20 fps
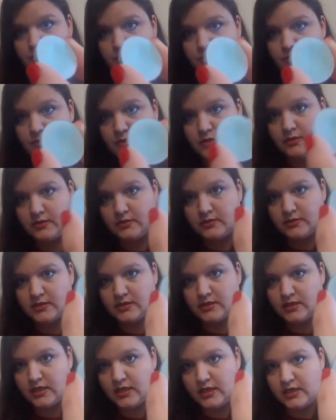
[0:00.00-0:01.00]
You will
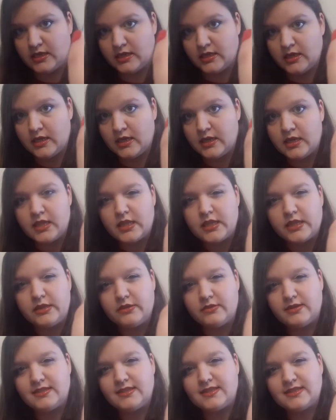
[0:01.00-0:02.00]
see
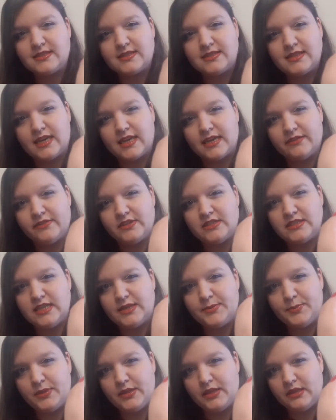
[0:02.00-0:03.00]
there is kind of a
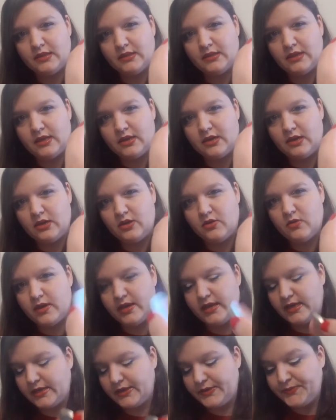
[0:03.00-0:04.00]
dip in there
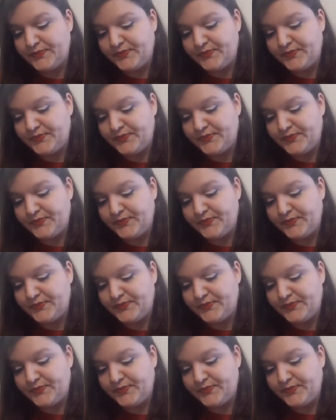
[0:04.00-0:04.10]
going,